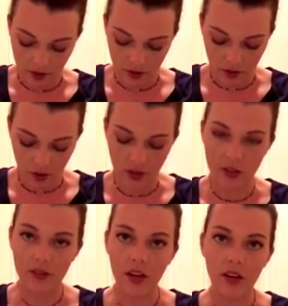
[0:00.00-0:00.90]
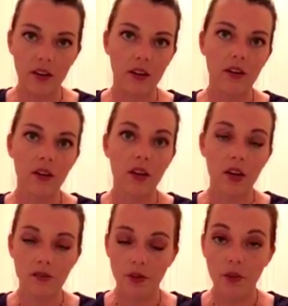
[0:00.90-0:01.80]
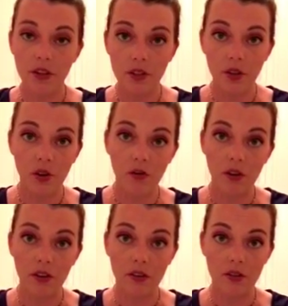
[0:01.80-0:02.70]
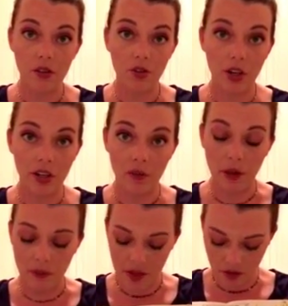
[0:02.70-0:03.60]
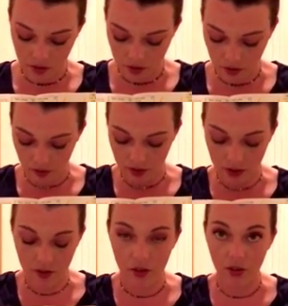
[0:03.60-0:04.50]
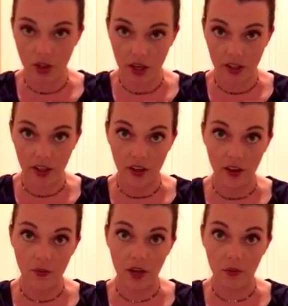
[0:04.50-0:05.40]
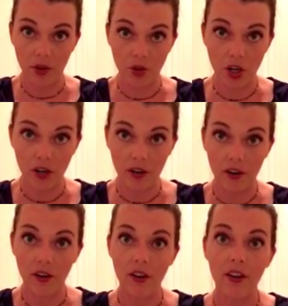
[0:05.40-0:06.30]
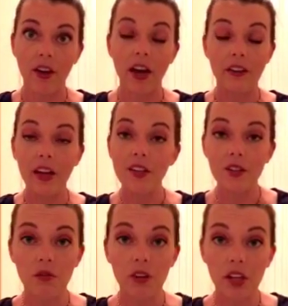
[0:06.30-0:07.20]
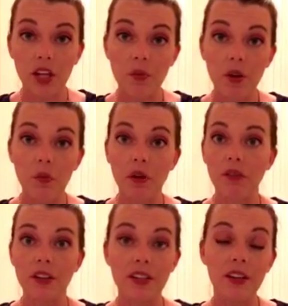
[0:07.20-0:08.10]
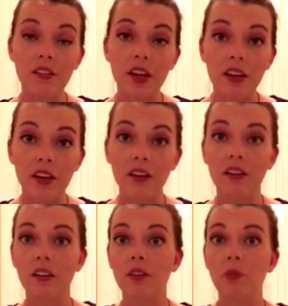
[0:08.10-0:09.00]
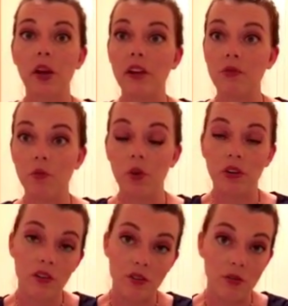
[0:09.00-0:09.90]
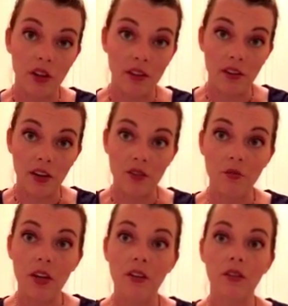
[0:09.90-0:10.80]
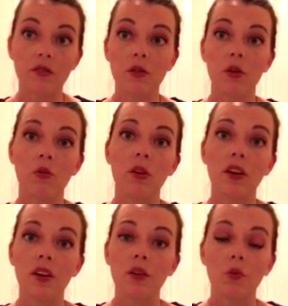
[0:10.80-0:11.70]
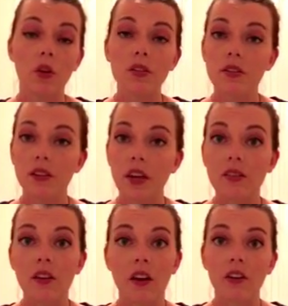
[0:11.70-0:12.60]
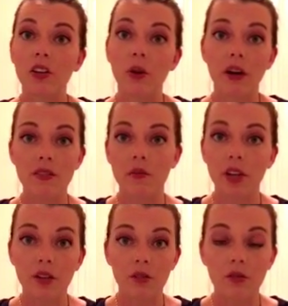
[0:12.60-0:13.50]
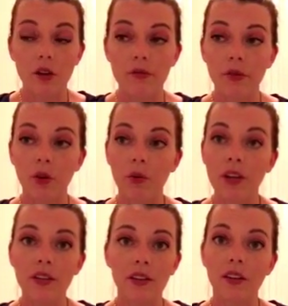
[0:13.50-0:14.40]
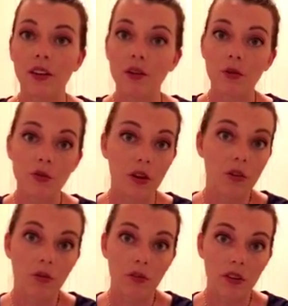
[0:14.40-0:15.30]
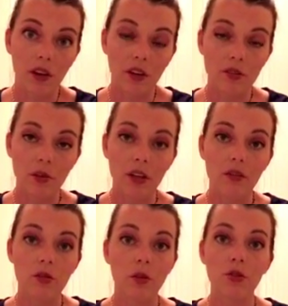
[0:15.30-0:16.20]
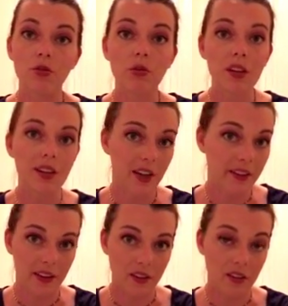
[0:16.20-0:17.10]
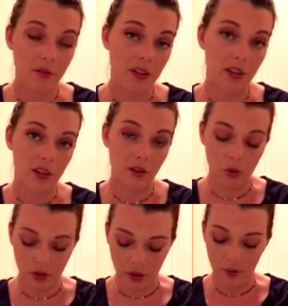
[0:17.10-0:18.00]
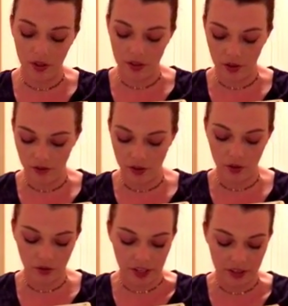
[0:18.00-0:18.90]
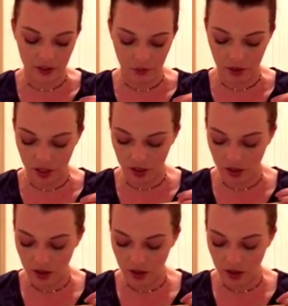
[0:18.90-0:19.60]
So I decided a few weeks ago I wanted to start tracking my meals, so I did start tracking it. I made a meal tracker. I liked I'm going to keep it, but if I didn't like it, I wouldn't do that the next week. So worst case scenario, you have something you don't love for a week, and then you start over the next week. So it's really not that intimidating or that big a deal if you don't like something.